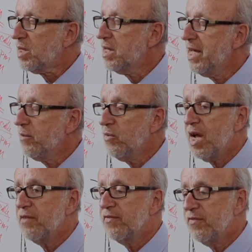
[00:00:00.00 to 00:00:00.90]
And when
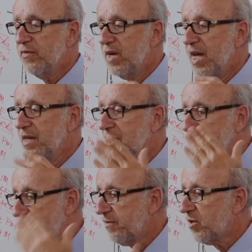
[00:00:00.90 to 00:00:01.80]
I
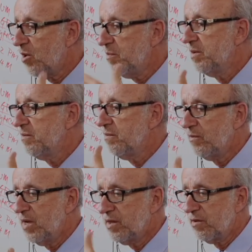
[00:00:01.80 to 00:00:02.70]
left home and
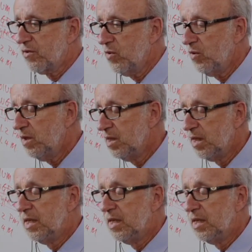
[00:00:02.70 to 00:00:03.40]
went to school,